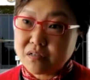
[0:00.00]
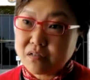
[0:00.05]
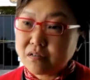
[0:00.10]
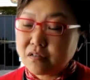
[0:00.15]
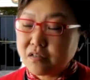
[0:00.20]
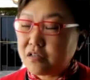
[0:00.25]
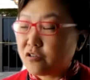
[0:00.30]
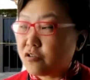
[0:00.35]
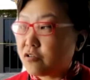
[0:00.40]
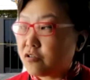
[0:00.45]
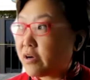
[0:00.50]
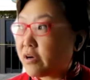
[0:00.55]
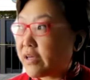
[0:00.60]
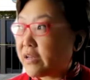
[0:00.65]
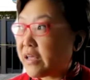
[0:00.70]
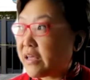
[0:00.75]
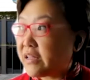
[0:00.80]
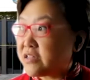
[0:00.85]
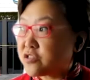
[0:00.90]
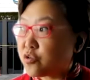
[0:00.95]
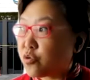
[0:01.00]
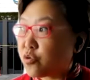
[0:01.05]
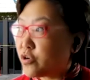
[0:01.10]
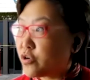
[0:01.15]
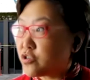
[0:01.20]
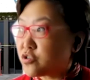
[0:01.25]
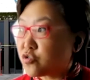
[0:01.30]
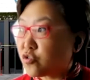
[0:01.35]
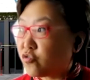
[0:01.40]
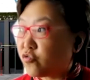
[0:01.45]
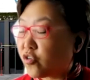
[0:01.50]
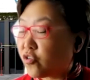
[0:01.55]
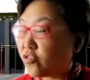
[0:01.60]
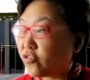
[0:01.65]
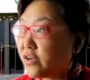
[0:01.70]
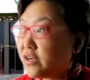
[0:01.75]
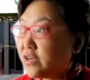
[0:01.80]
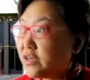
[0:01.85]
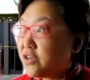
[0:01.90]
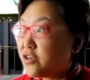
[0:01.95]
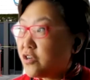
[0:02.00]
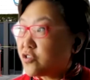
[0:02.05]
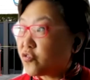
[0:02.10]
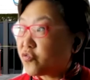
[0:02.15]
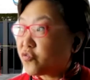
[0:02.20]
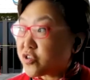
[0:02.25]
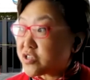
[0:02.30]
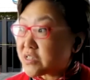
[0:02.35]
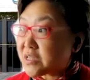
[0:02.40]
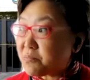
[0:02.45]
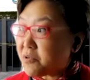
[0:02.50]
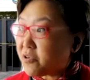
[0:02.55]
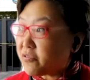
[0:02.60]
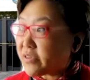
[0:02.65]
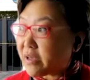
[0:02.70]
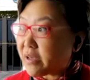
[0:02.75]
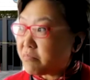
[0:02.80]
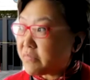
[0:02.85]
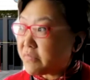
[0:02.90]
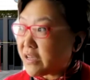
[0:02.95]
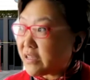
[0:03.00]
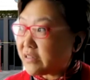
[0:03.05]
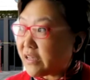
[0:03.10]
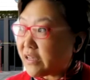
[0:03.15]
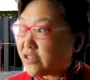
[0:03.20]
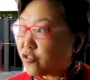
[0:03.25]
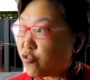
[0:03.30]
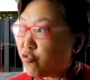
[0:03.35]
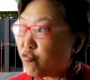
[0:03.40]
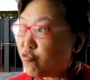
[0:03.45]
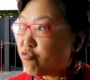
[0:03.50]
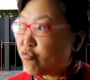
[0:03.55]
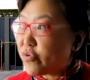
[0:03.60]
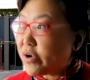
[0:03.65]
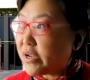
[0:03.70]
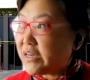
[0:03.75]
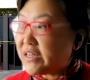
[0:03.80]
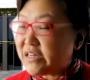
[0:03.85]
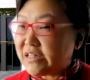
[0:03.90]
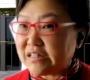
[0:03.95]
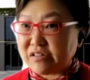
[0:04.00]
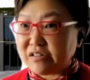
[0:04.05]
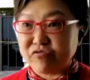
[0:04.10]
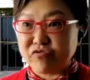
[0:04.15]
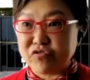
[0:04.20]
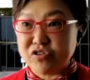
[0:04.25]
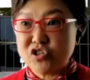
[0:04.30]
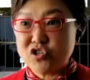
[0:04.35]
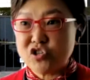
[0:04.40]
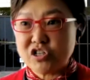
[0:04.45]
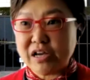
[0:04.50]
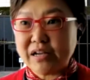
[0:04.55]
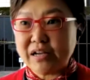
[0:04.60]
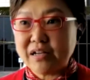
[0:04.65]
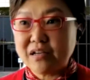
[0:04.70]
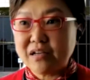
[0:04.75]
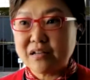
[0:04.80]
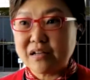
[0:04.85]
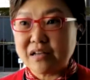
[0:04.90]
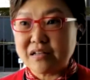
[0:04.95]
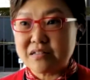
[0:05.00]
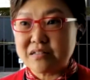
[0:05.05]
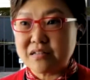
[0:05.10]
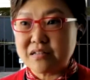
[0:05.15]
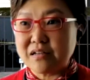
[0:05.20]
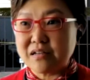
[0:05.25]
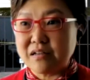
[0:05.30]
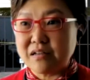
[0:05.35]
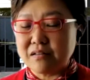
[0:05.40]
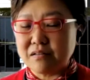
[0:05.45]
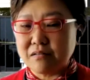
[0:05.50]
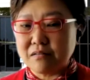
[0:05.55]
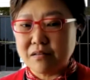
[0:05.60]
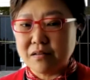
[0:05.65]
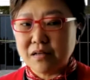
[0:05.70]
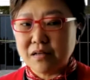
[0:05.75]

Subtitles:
and so on and so forth. So for some of them, they don't really differentiate it as in